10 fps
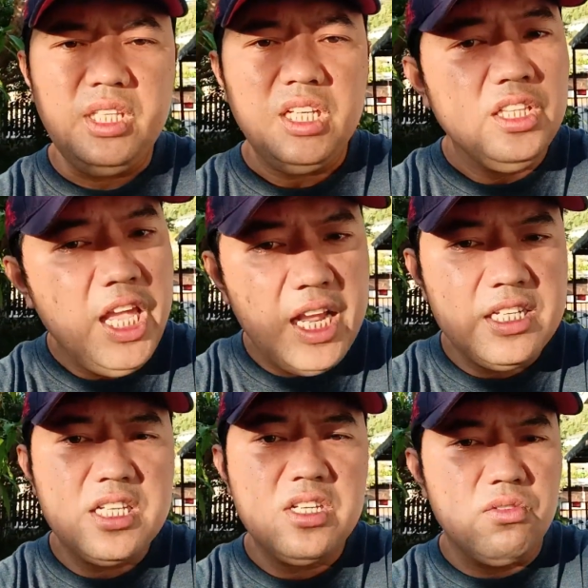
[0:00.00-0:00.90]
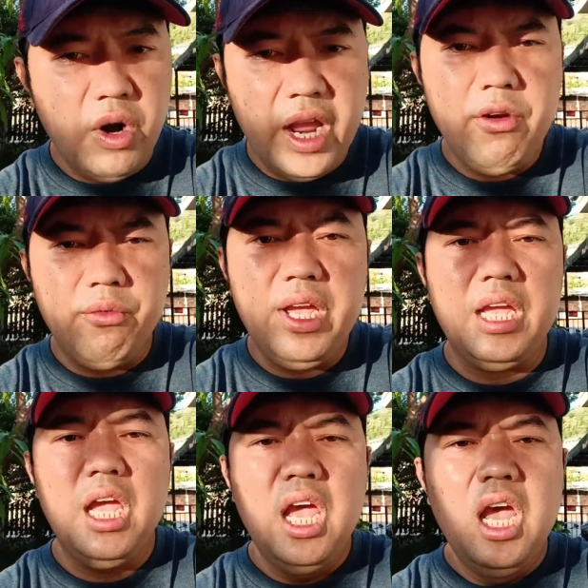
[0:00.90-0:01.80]
the answer right away.
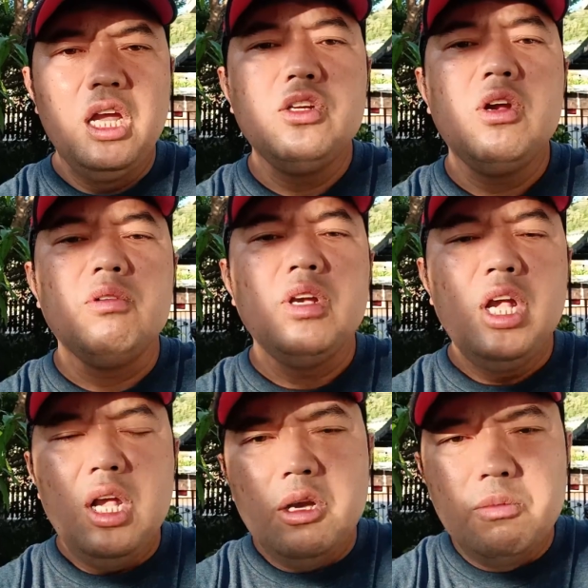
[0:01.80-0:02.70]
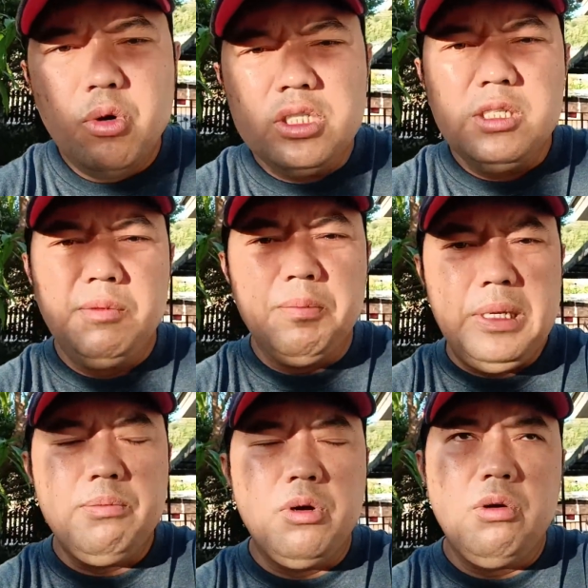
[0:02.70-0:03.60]
you know Most of the
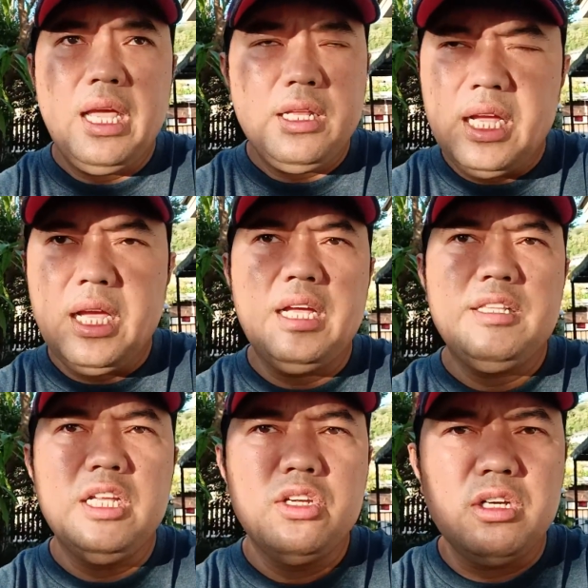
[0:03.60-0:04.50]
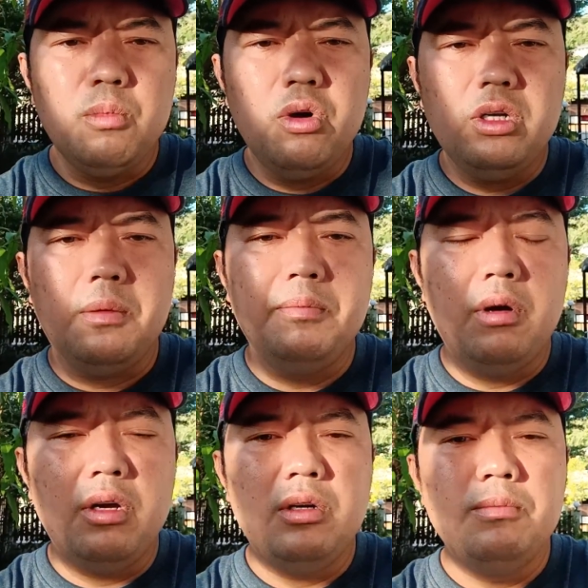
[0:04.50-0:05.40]
people, I think, not most of
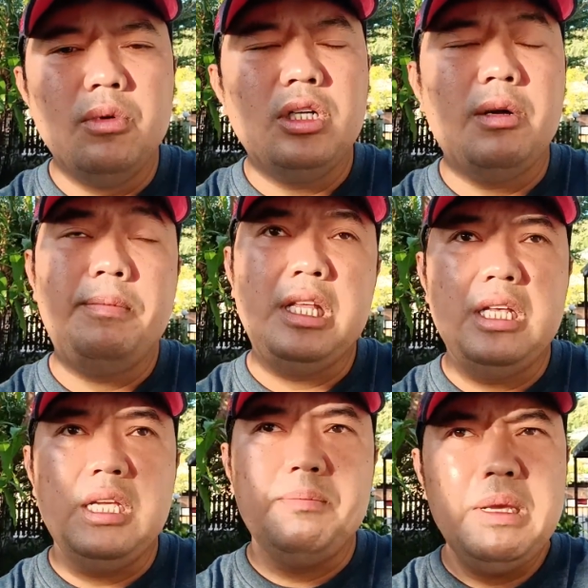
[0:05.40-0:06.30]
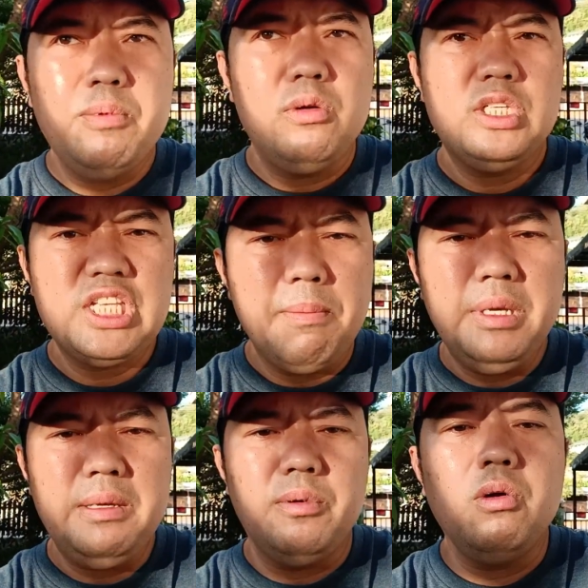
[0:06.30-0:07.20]
the people, some
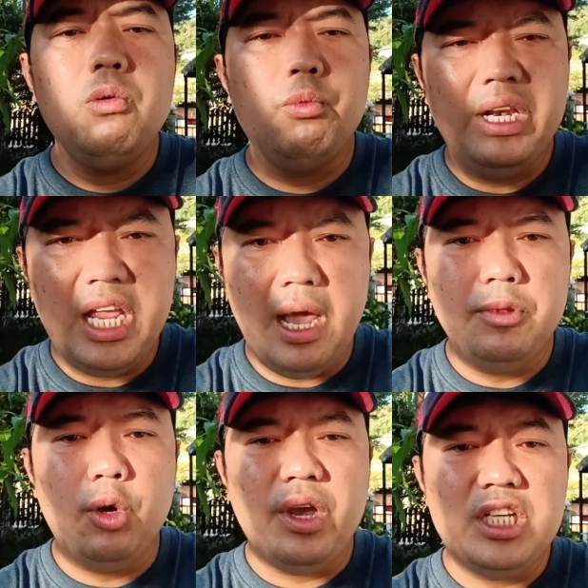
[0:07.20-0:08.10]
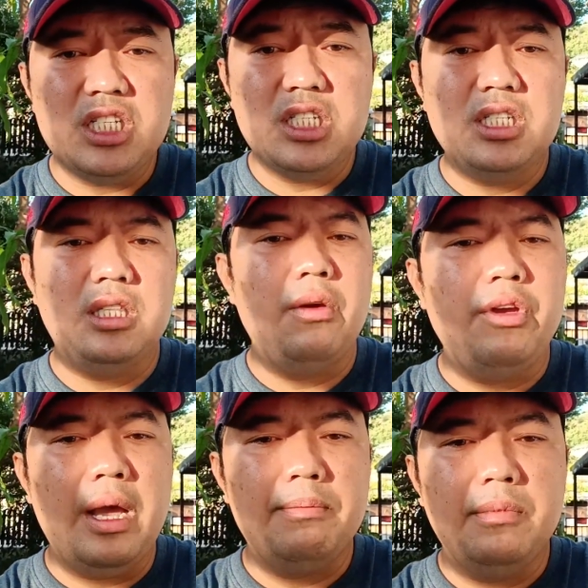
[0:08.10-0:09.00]
people, when they have the questions, they will
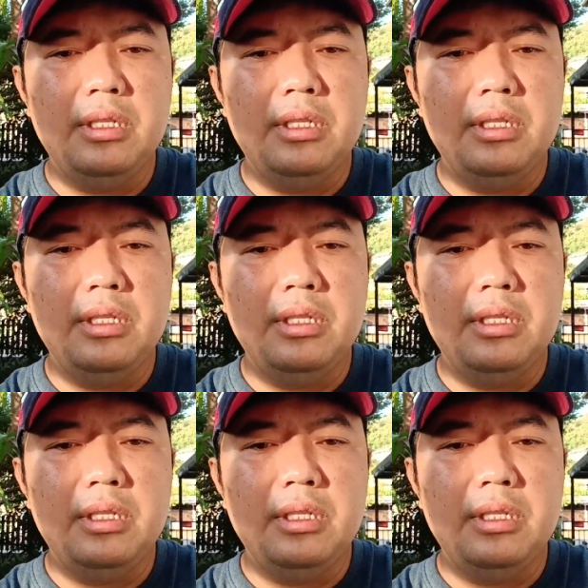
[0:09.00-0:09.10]
have